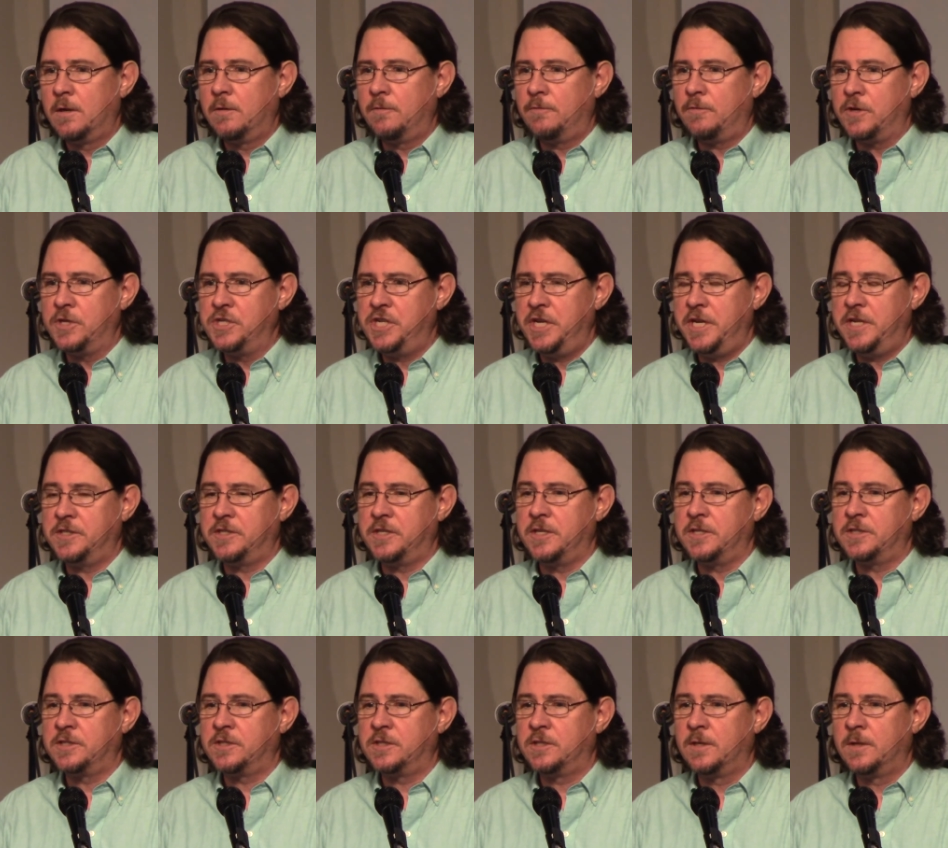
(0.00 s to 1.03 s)
for
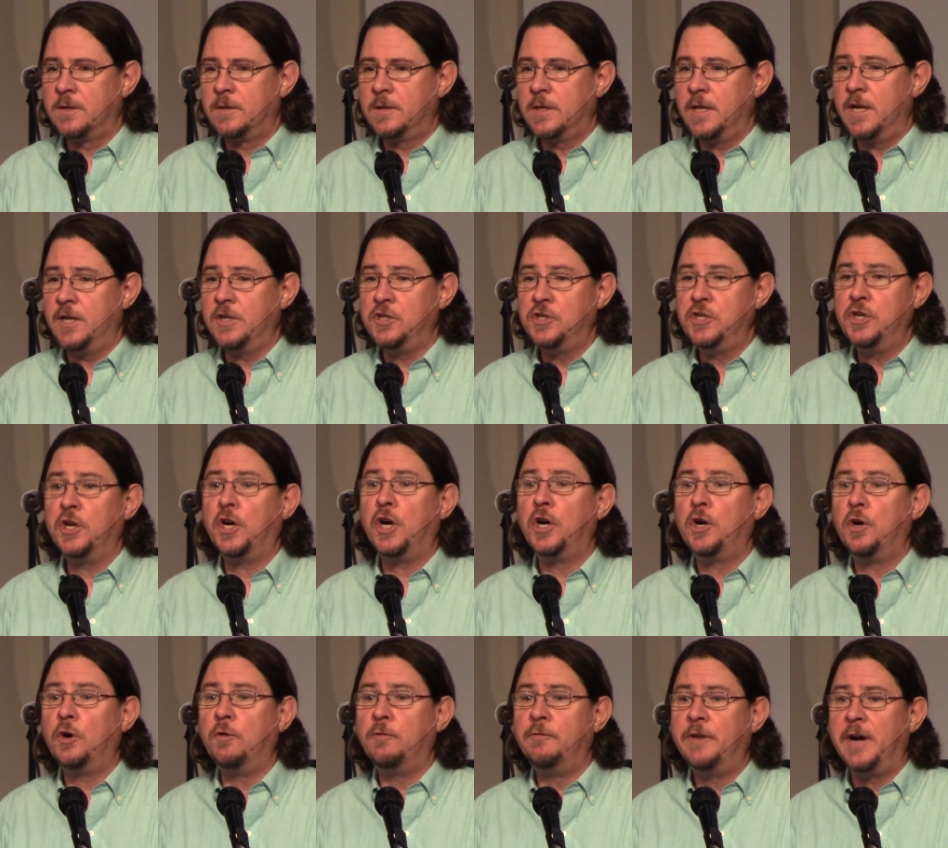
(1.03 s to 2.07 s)
Jesus. And
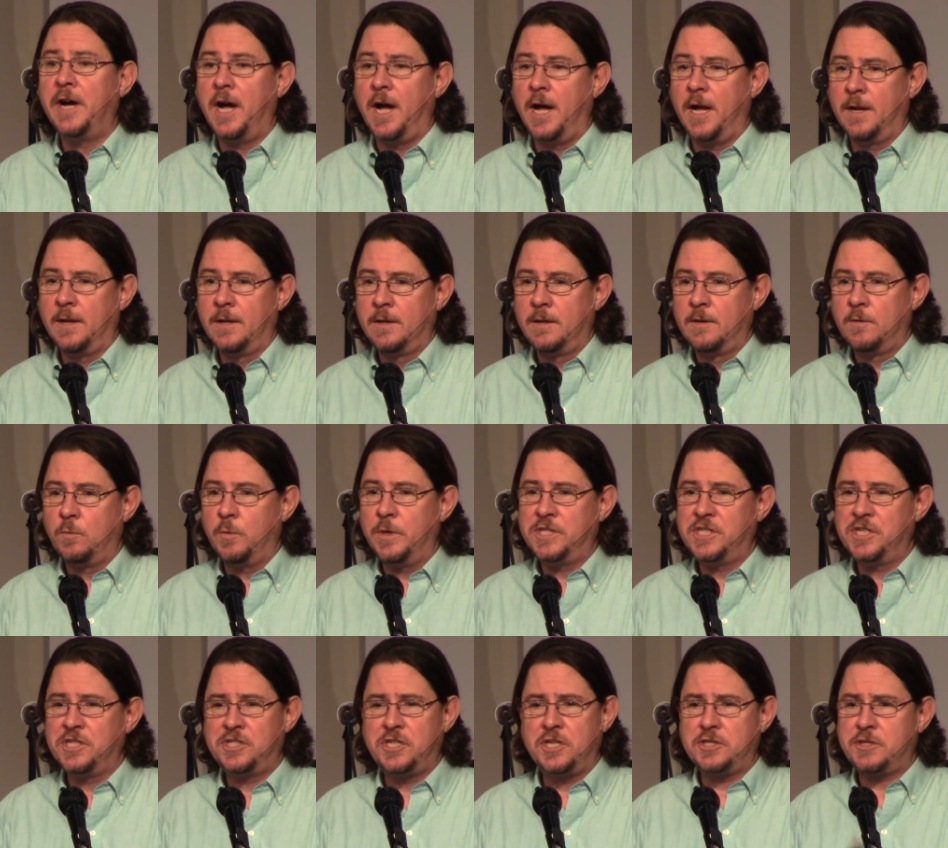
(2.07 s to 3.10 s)
Jehovah,
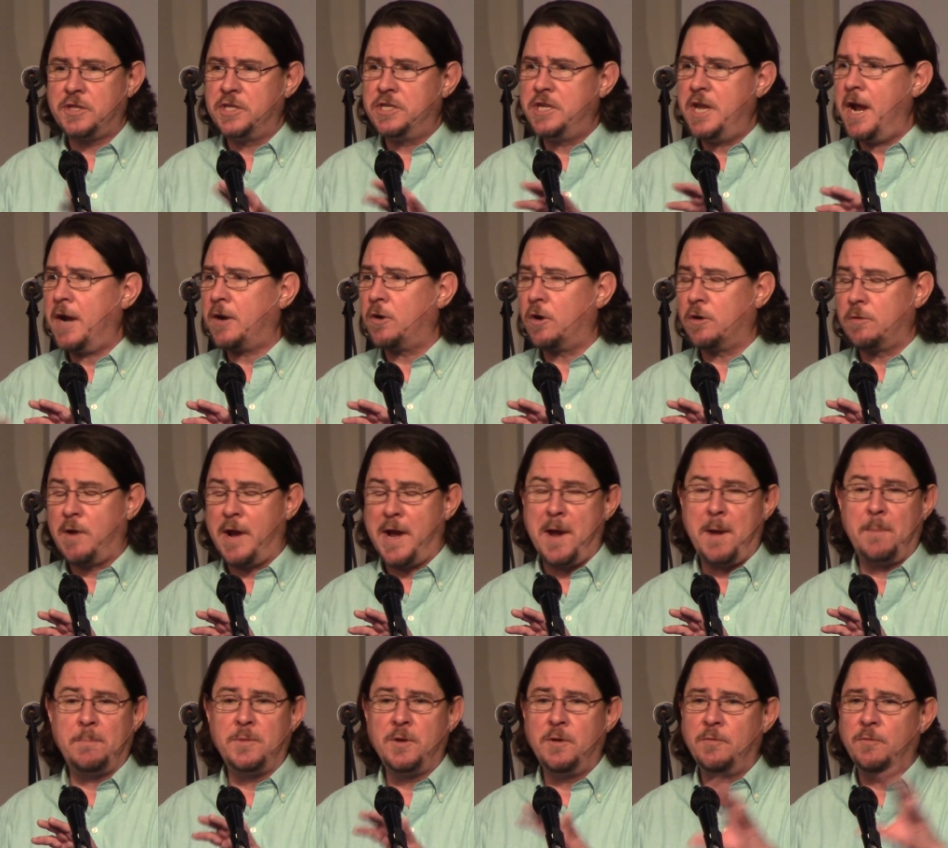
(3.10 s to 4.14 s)
which is just the
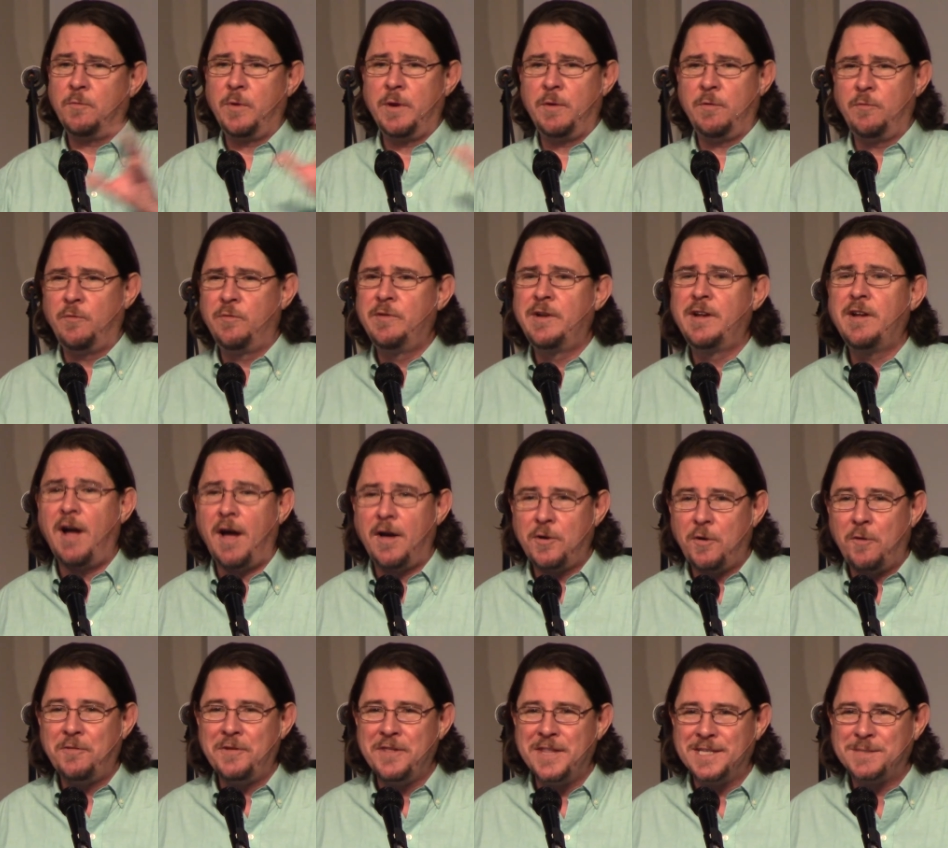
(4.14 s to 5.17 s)
tetragram. You, we've
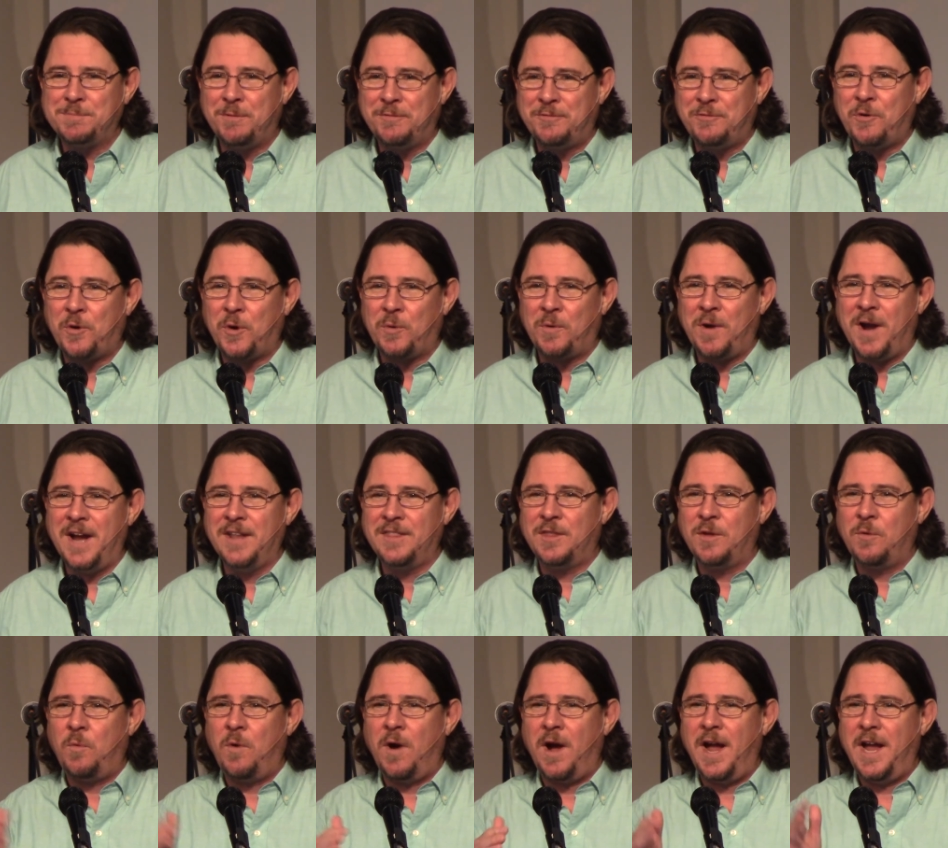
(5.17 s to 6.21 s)
gone over this before, right?
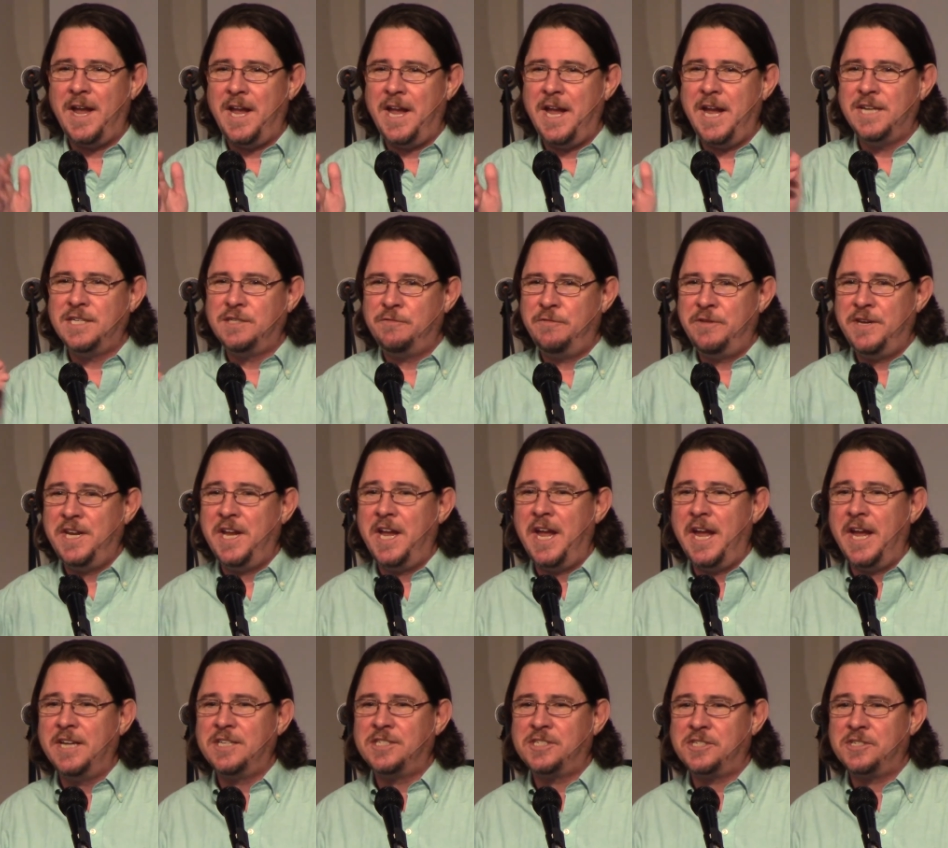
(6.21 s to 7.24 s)
The
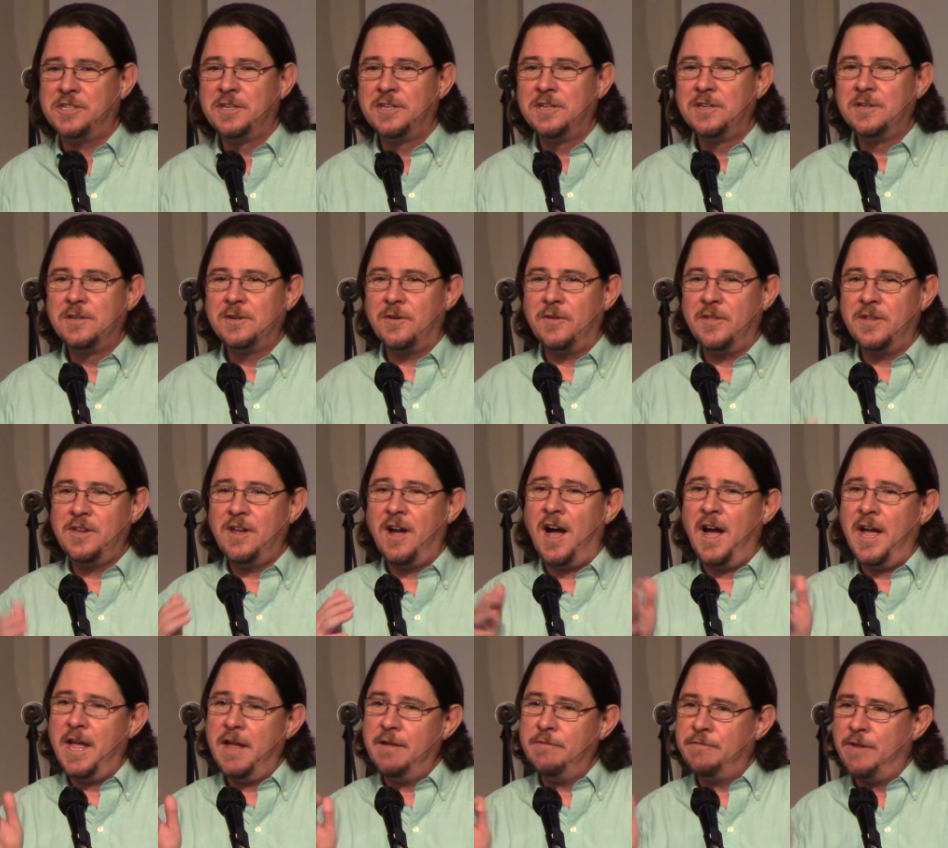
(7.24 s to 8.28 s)
YHVH or the
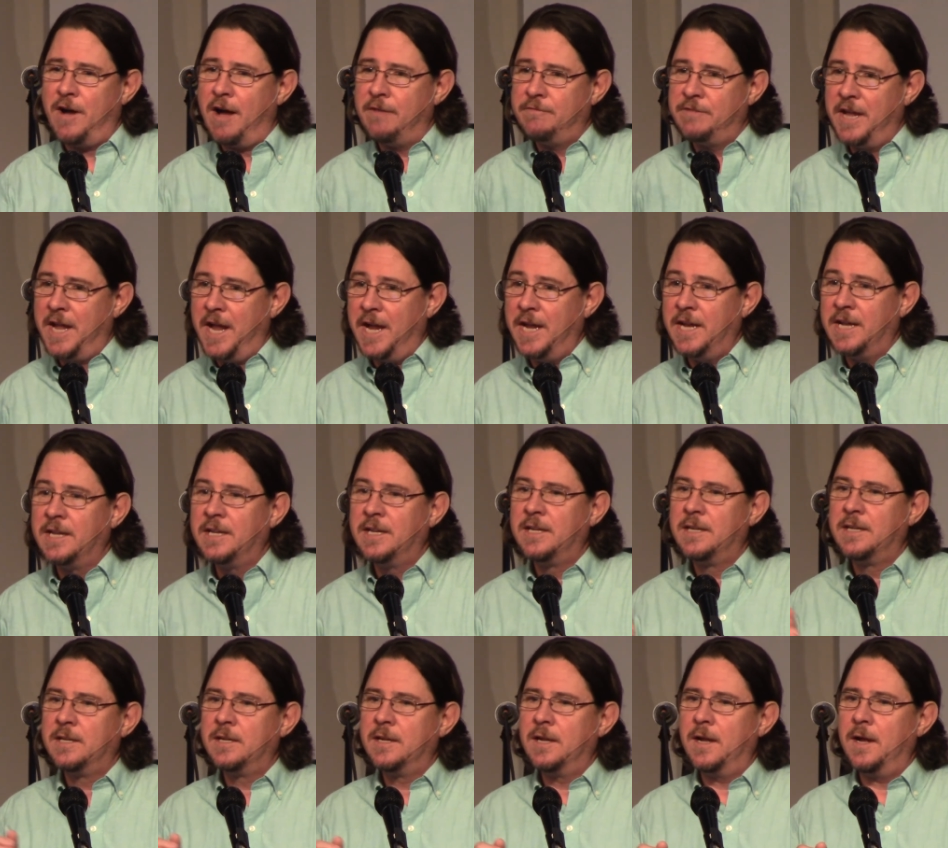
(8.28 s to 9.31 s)
Yahweh
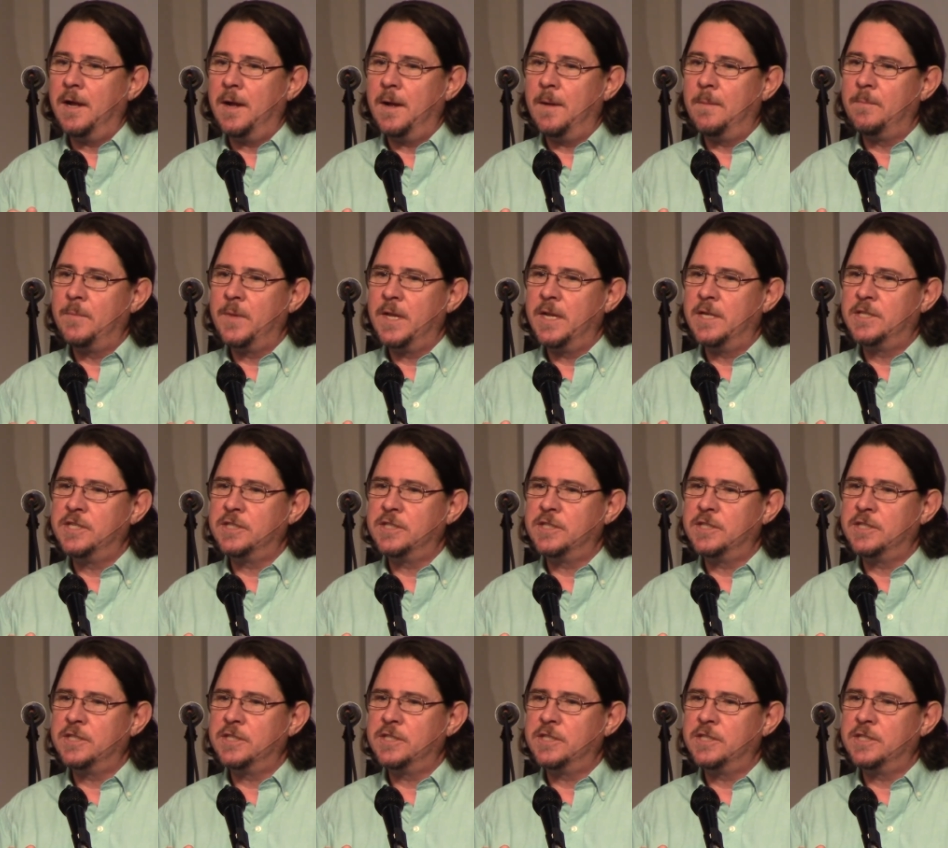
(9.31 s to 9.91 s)
uh, It